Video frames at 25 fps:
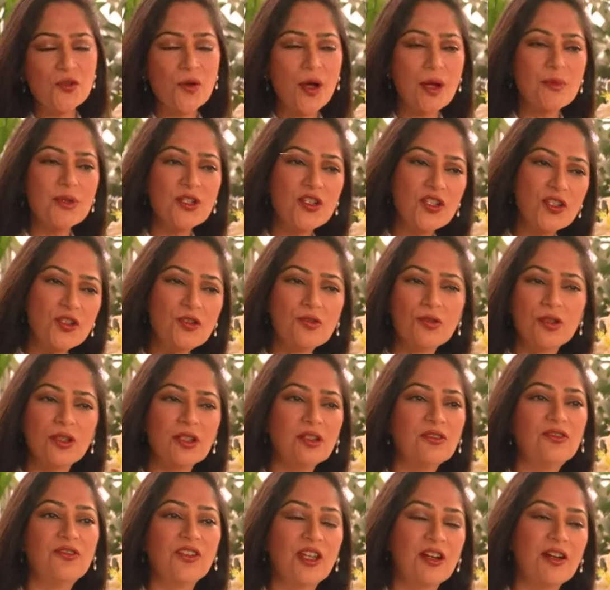know, Amitji, you could
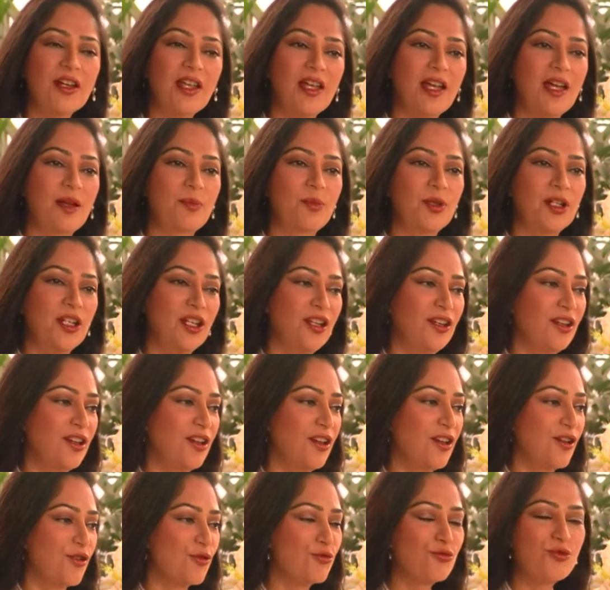have very happily
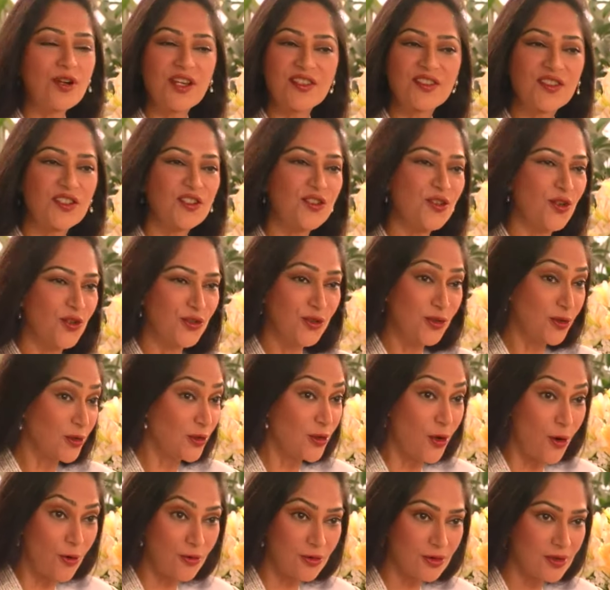rested on your
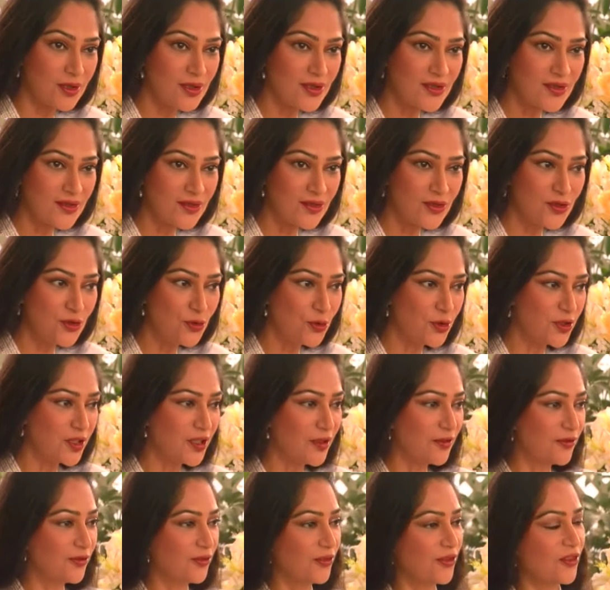laurels. You could
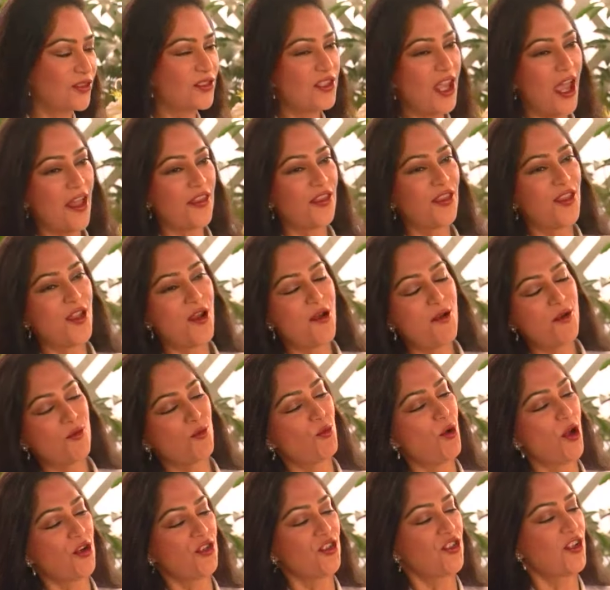have sat there and
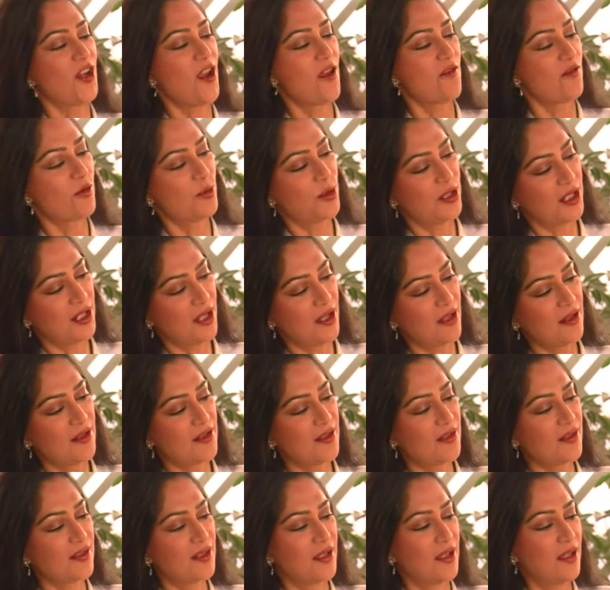watched everybody
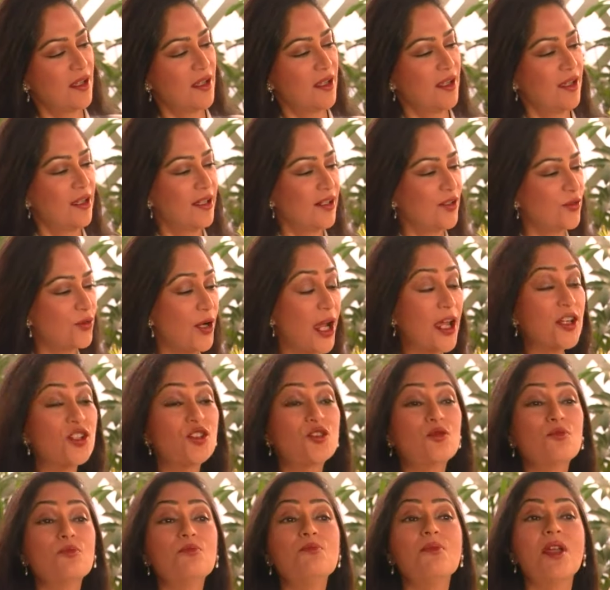else trying to
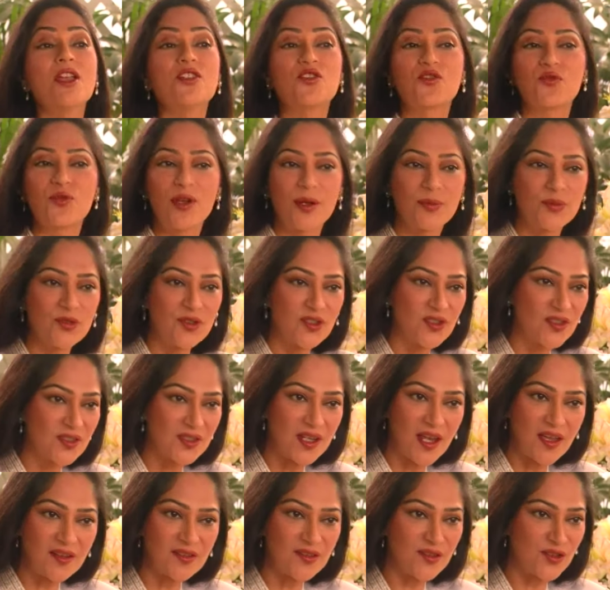measure up to the
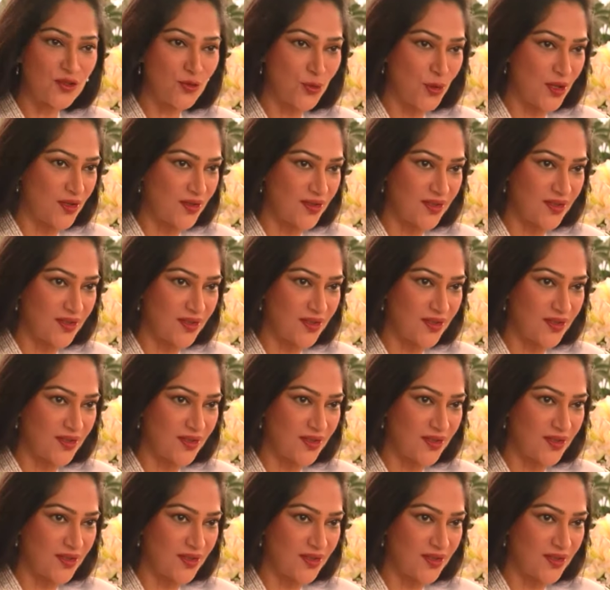standards you had